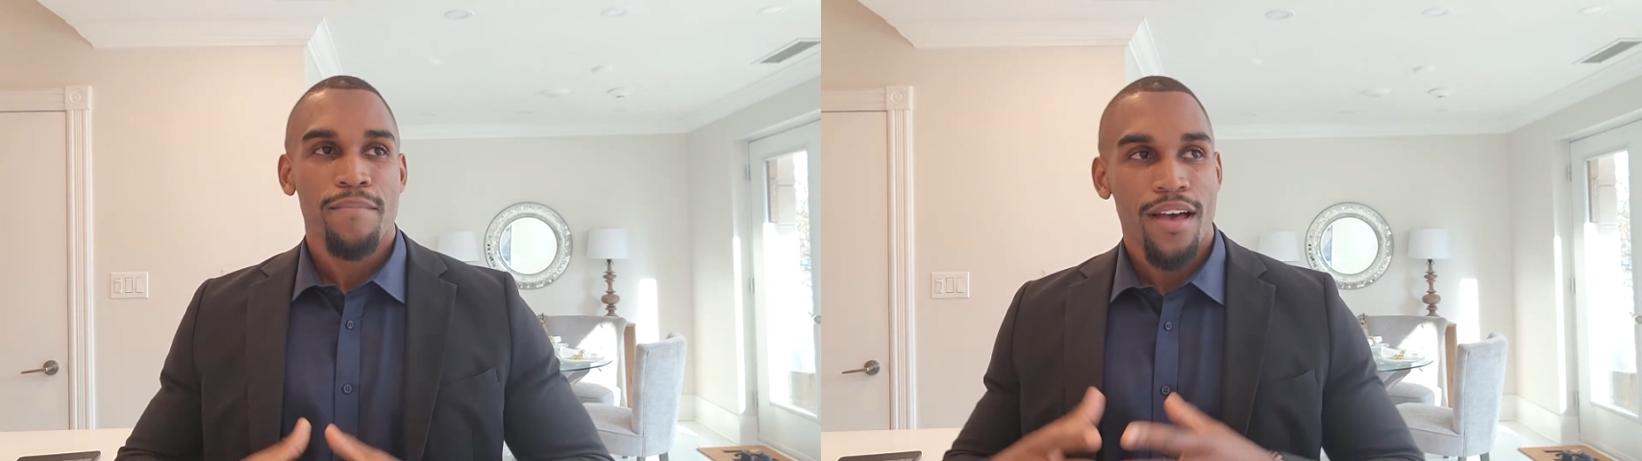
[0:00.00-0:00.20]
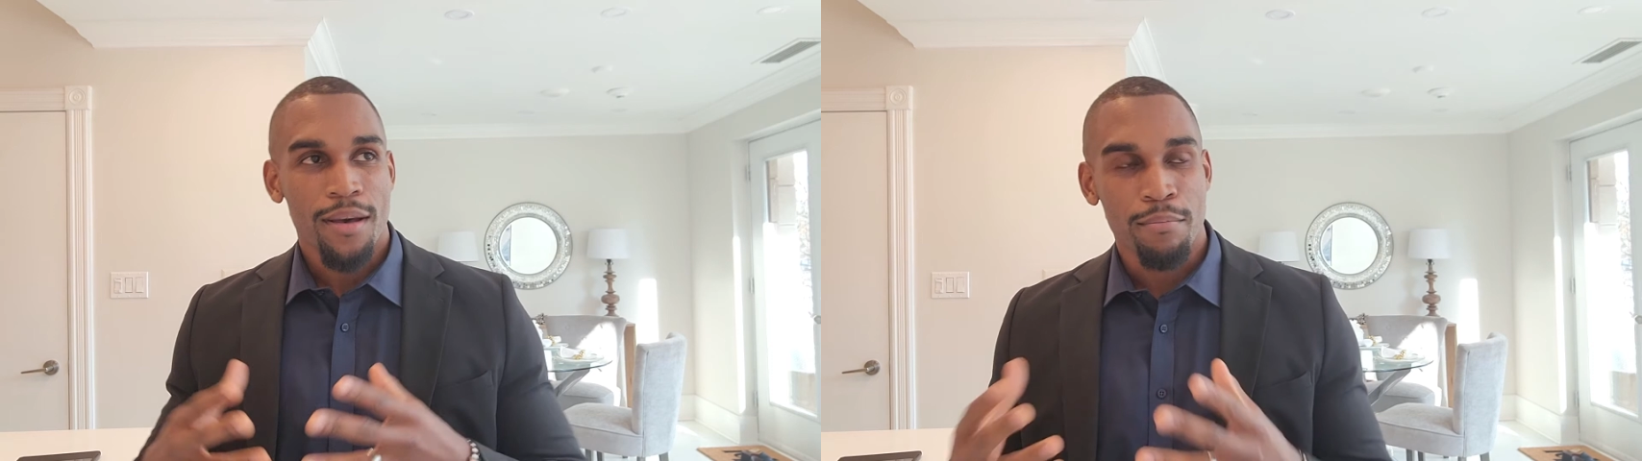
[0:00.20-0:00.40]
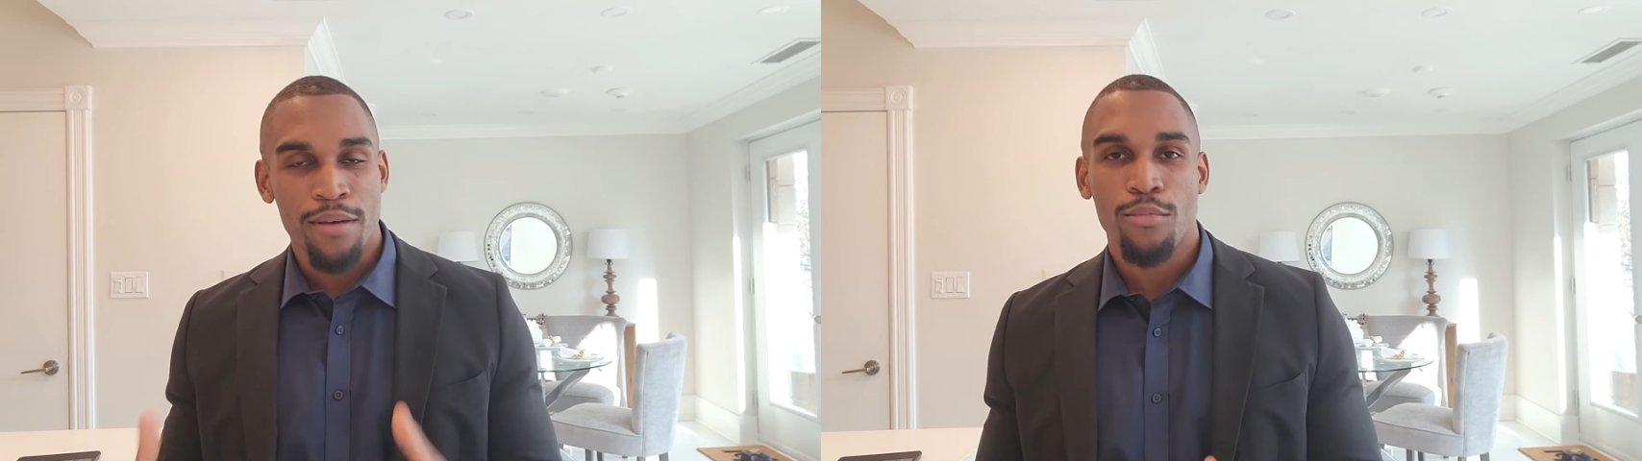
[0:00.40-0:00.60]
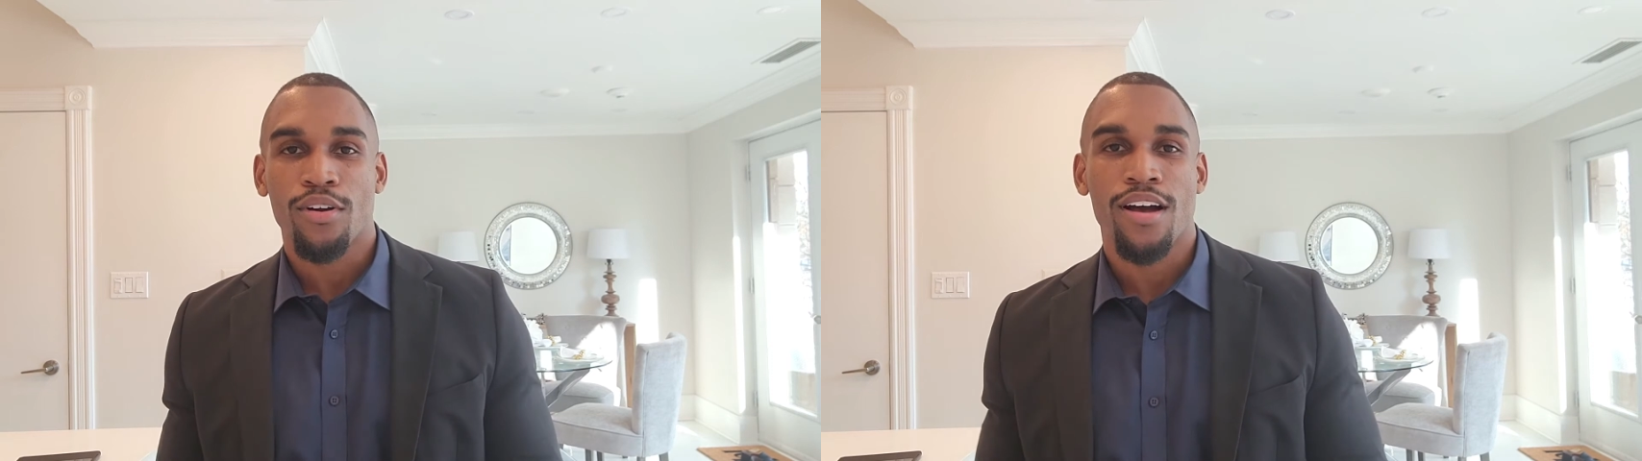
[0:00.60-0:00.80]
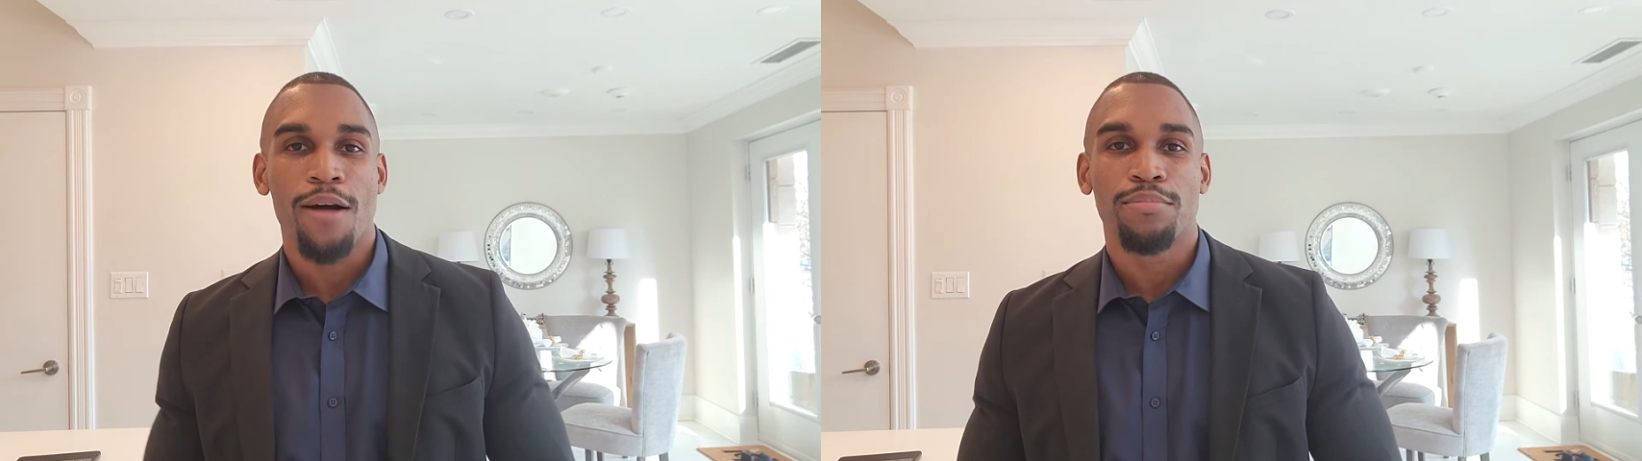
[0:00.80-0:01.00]
a bit more
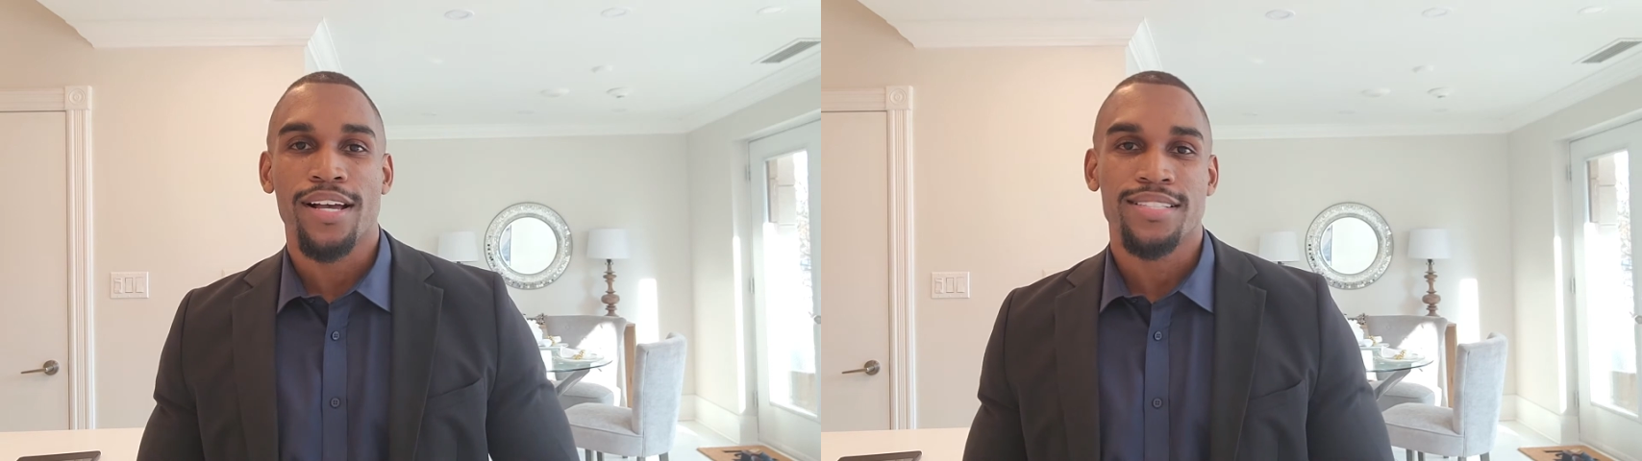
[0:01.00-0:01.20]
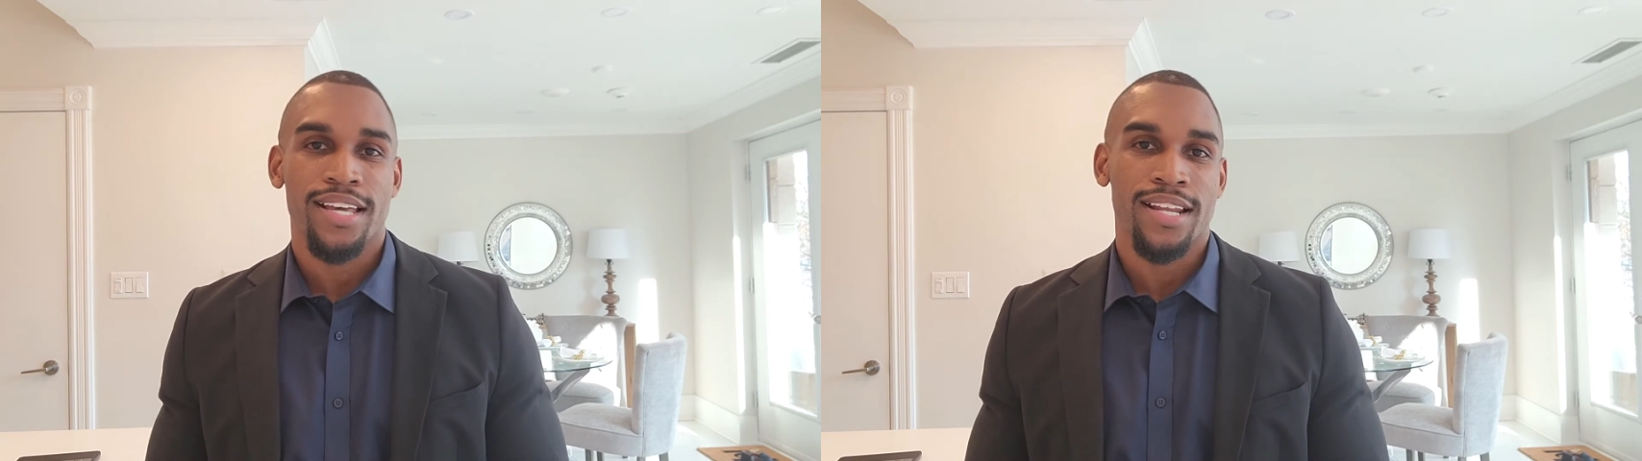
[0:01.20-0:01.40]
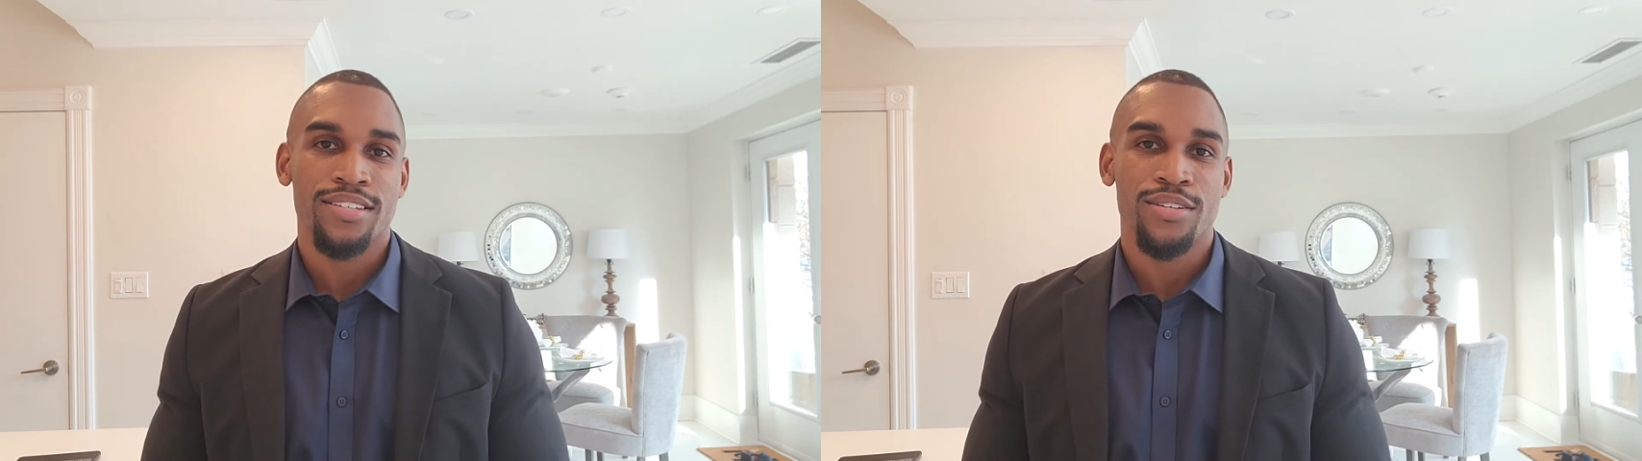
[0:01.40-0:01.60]
complex to get into.